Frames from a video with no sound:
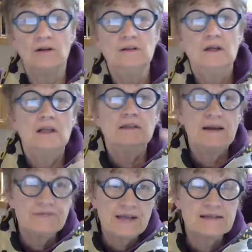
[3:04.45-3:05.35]

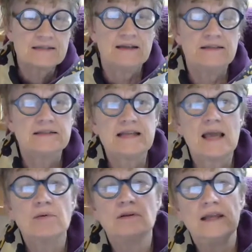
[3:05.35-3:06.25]
left-hand side of the table
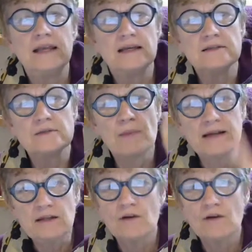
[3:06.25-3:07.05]
is my notes,